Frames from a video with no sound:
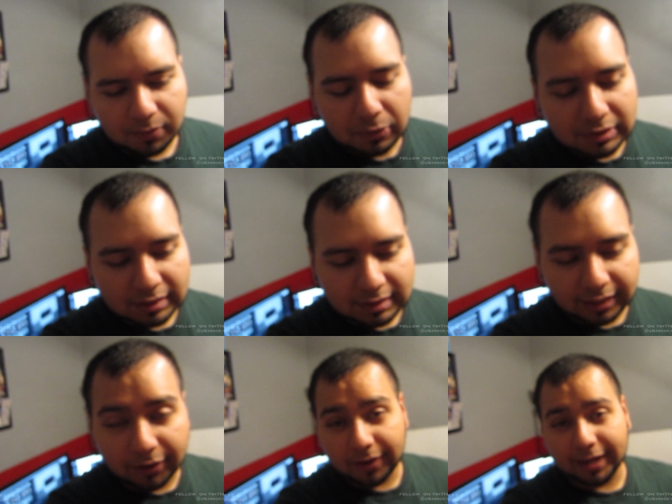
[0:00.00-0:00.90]
what was I gonna
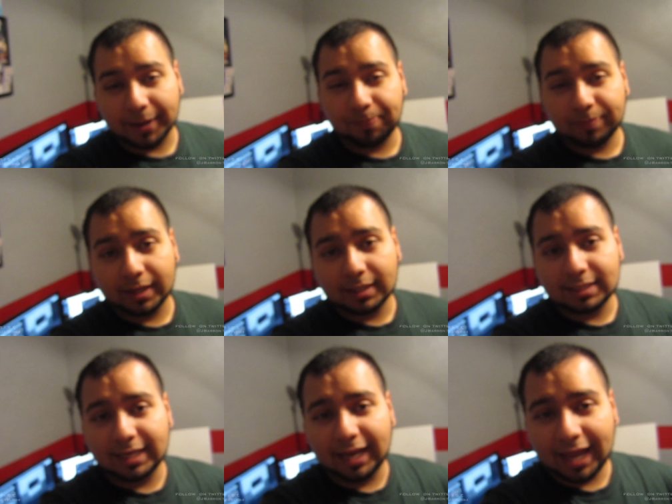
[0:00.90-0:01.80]
say? Oh yeah,
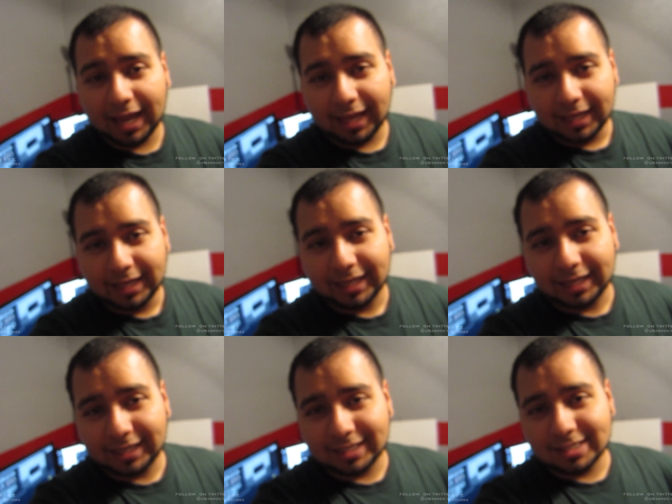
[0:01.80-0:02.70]
today
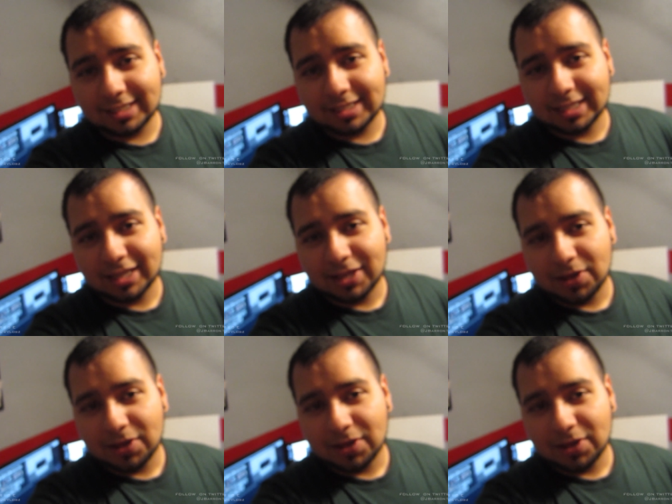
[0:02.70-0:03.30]
is